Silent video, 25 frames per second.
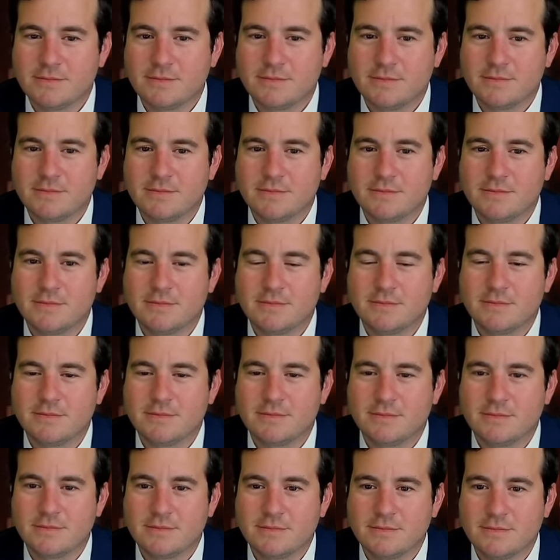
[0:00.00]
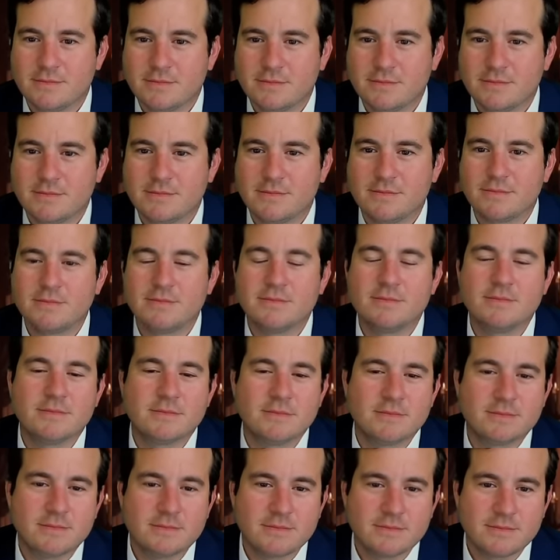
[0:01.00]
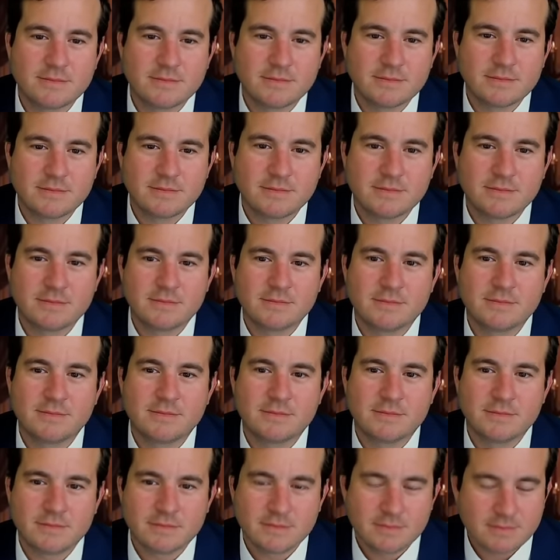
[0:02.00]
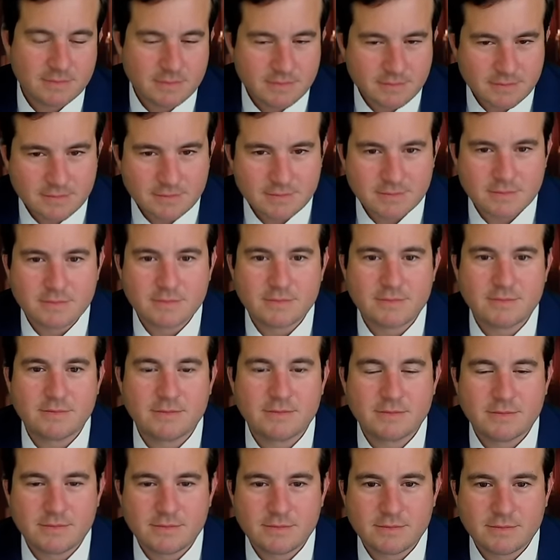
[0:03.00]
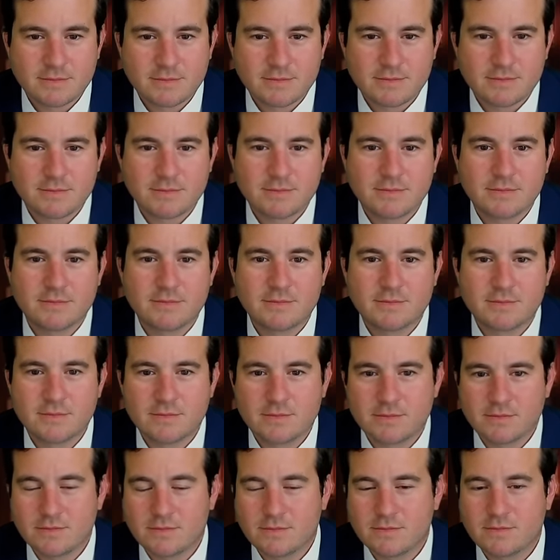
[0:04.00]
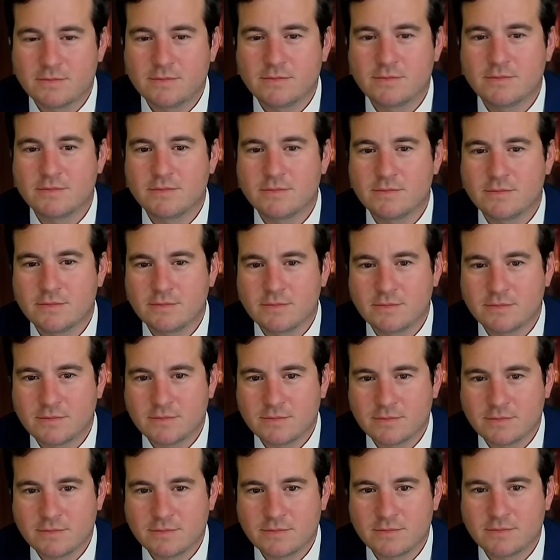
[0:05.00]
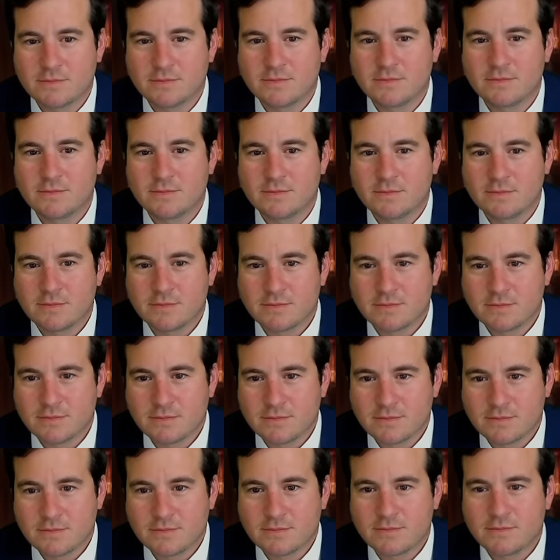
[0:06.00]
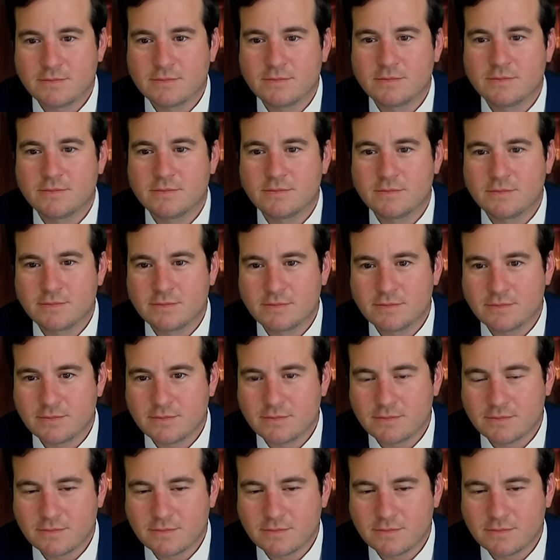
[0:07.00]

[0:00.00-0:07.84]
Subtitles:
The person shown says nothing.